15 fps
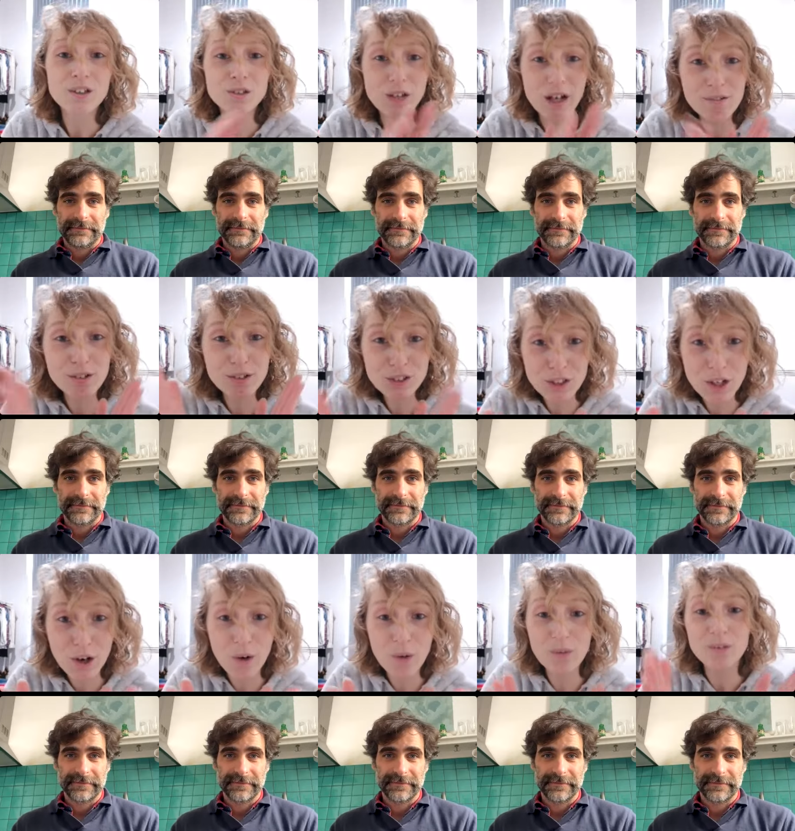Speaker 1: travel
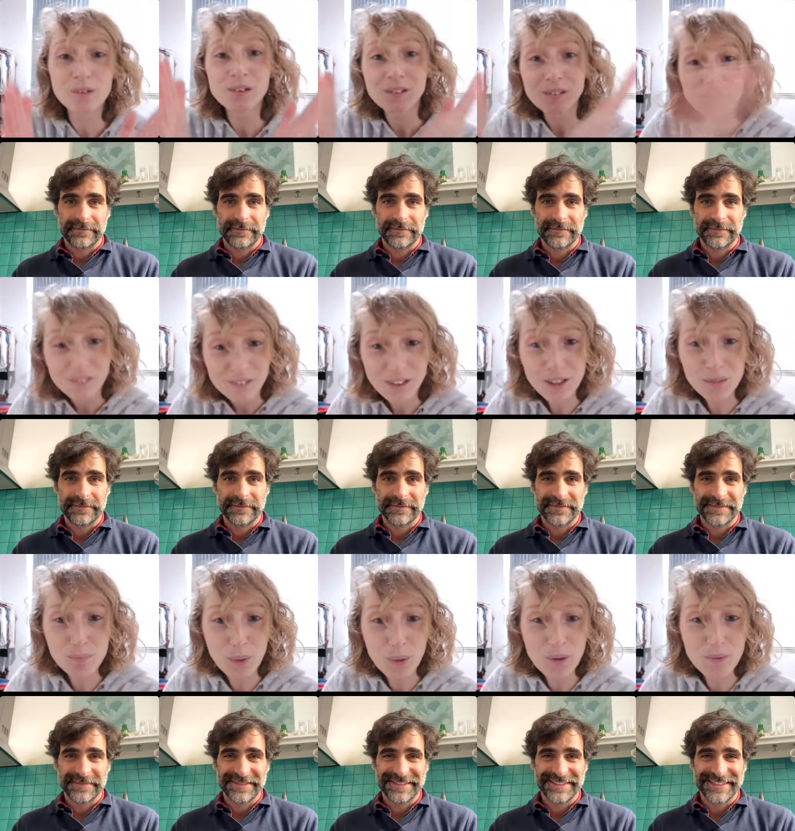slow,
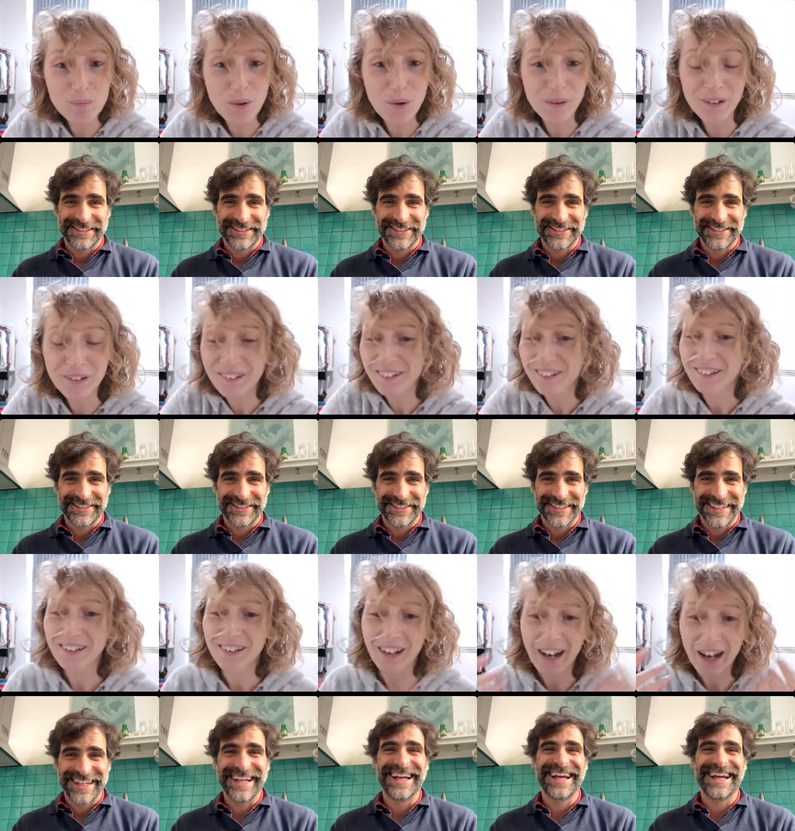explore more,
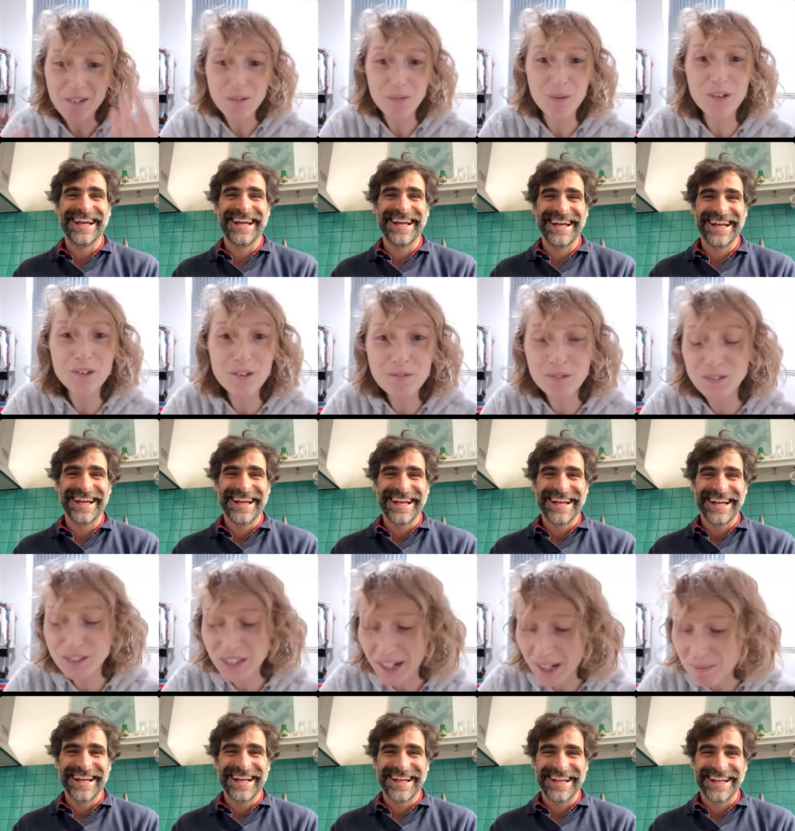have a wonderful
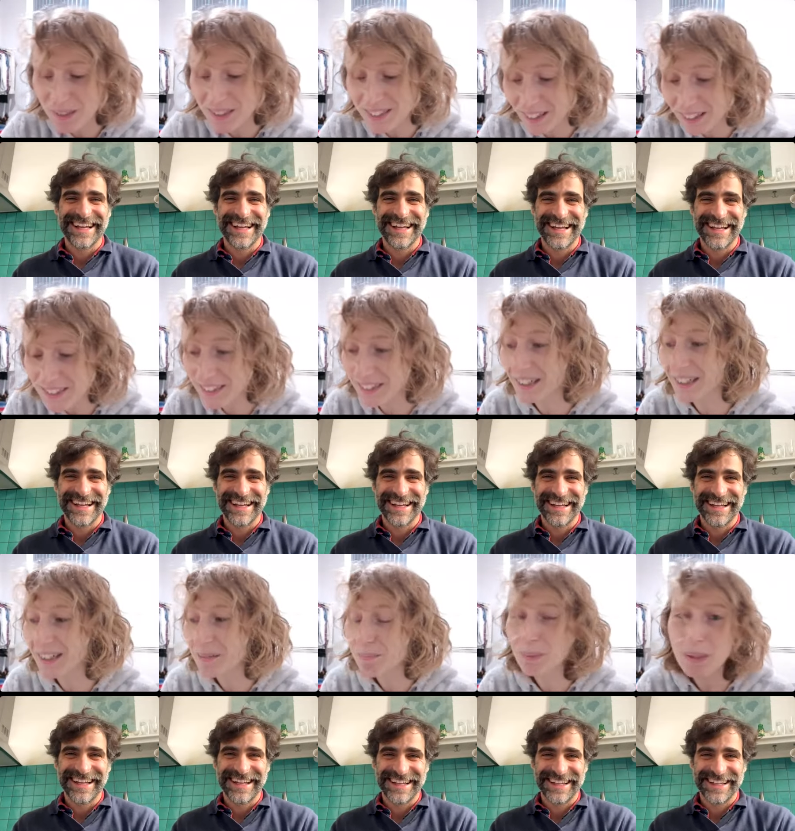time in
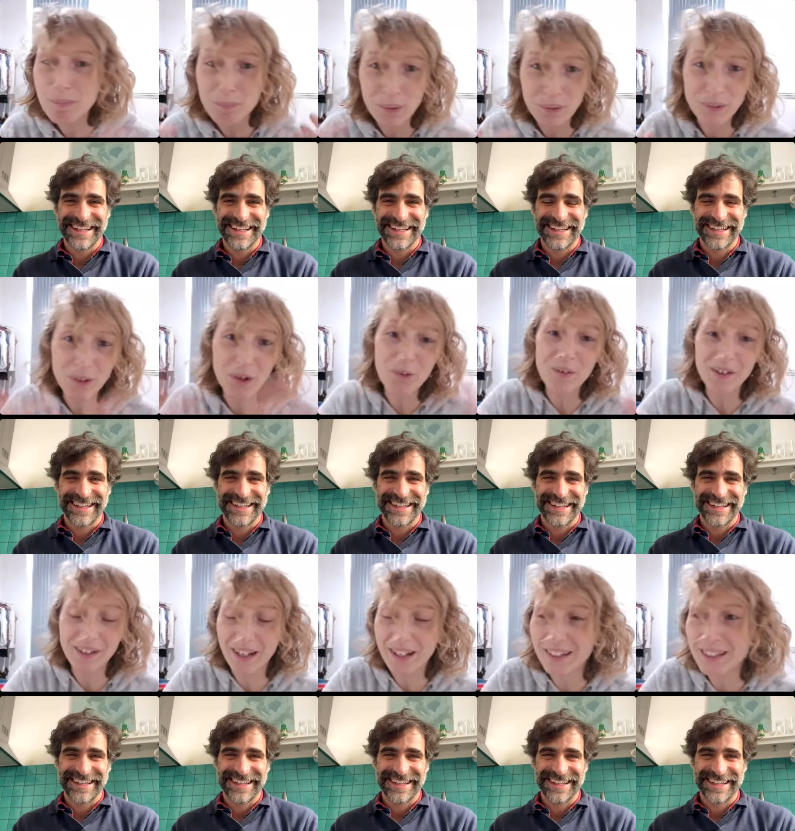Tuscany. People go
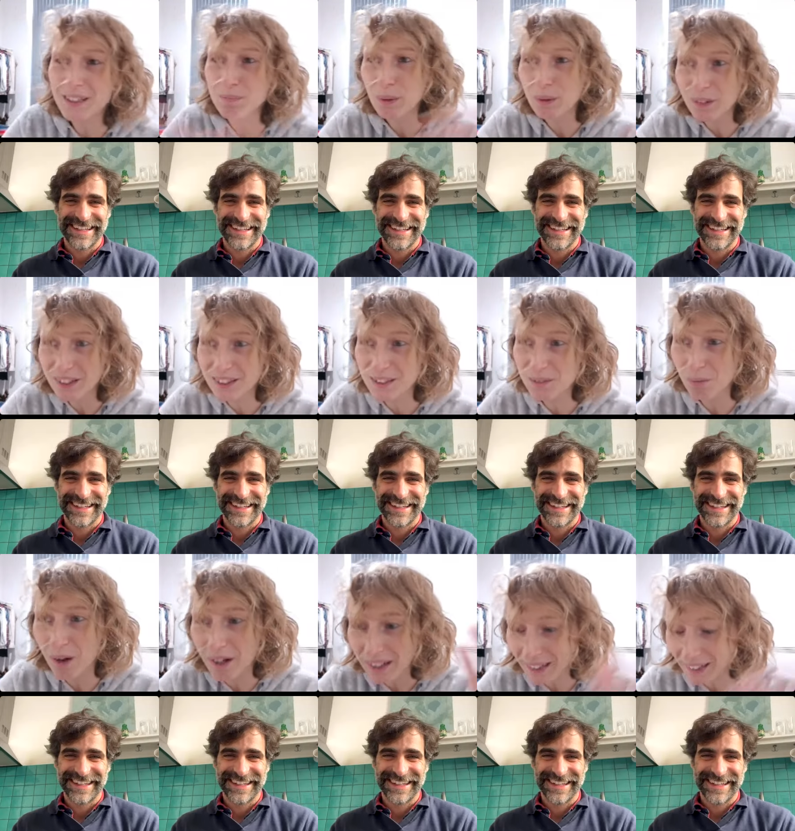and experience
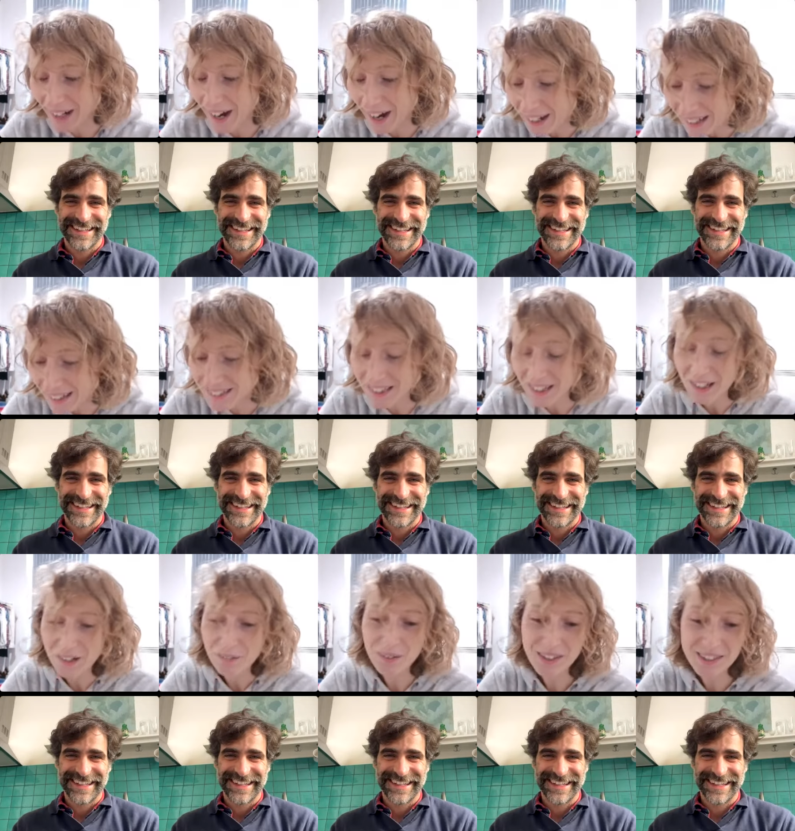wine and hikes
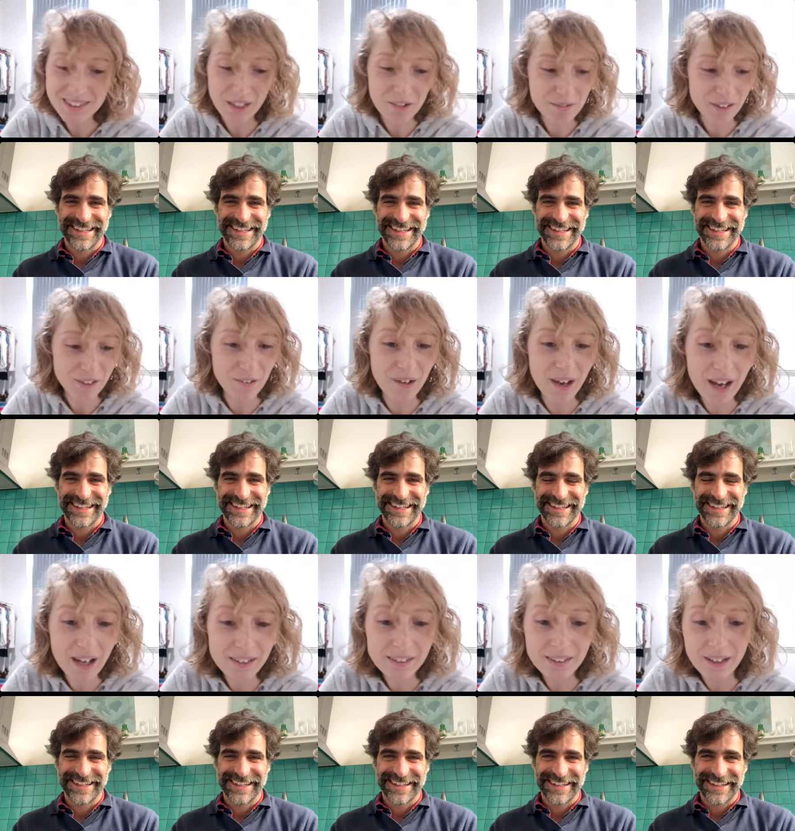with Stefano
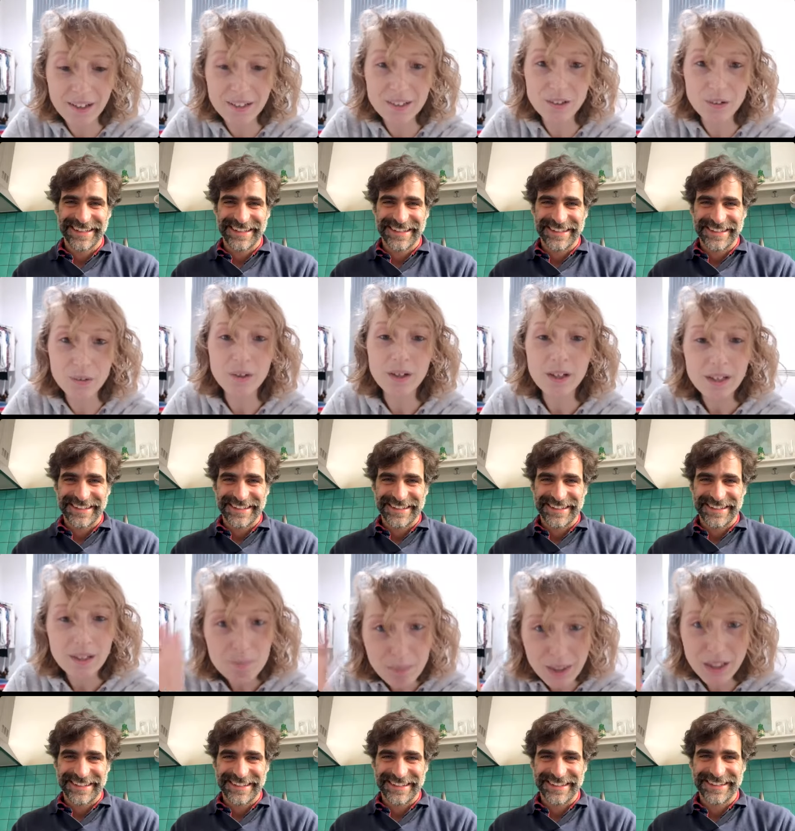and, you know,
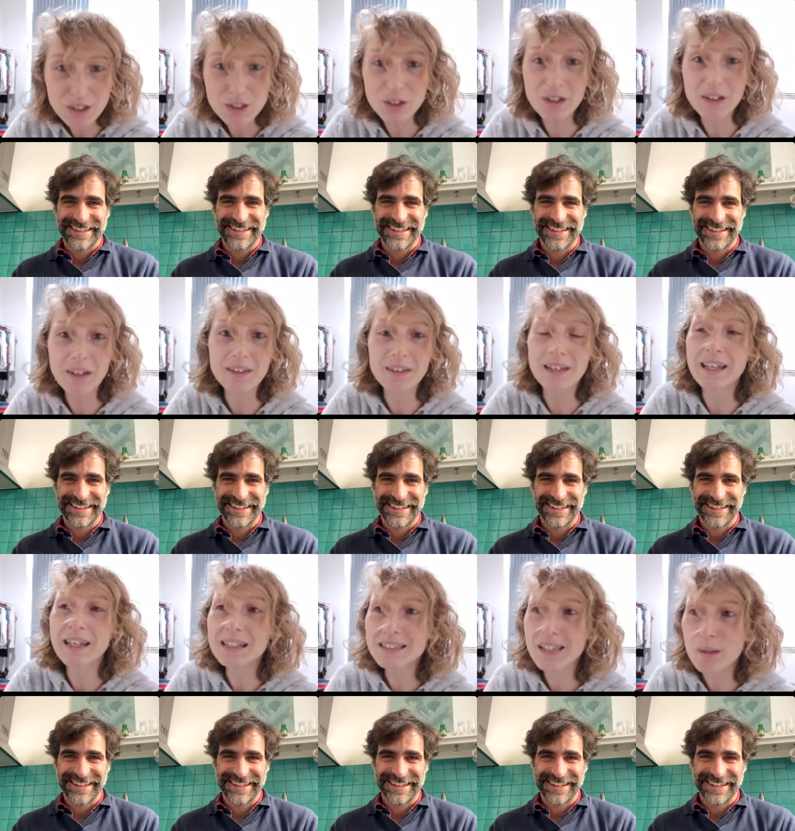make sure that the
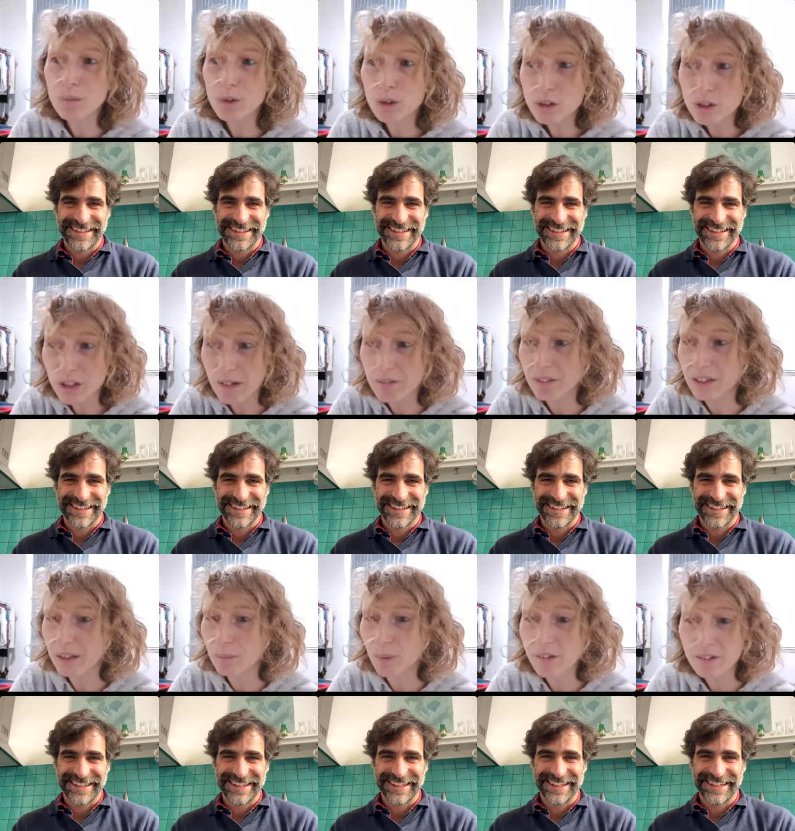next time you're traveling,
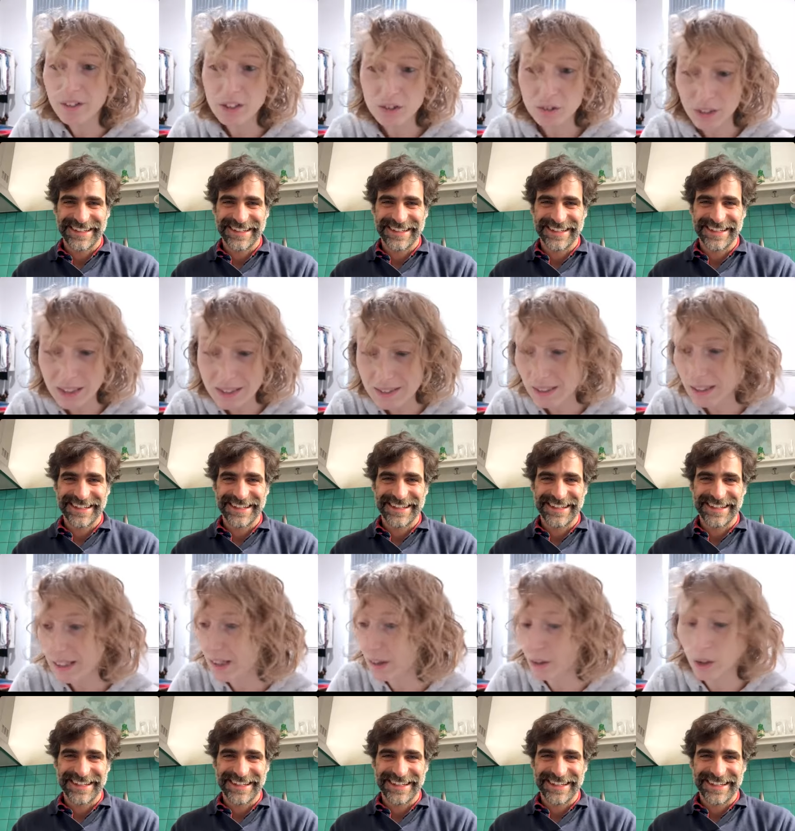whether it's to
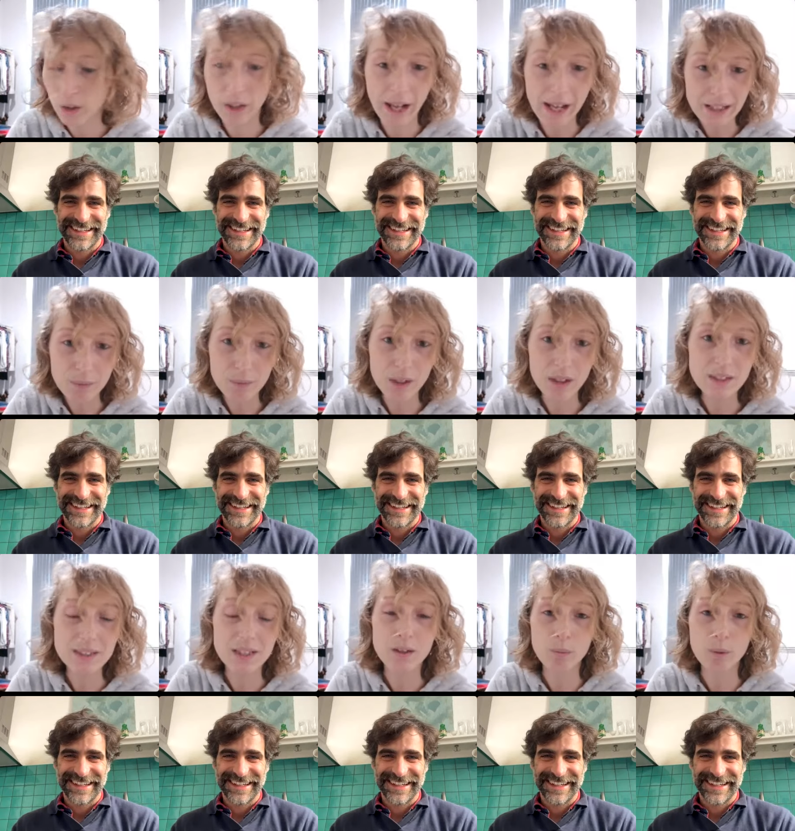Italy or anywhere else in
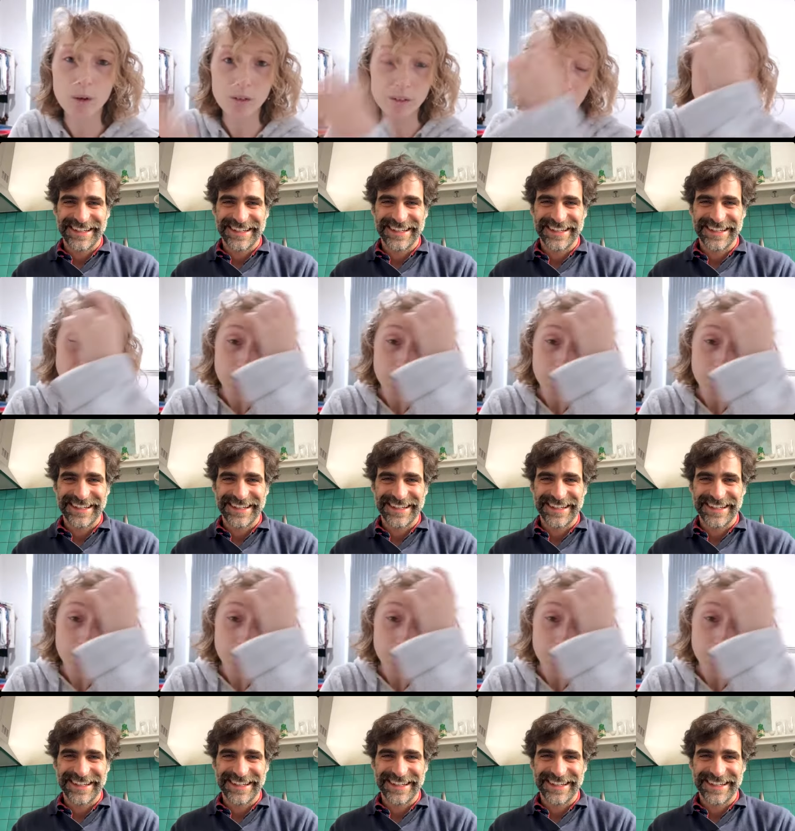the world,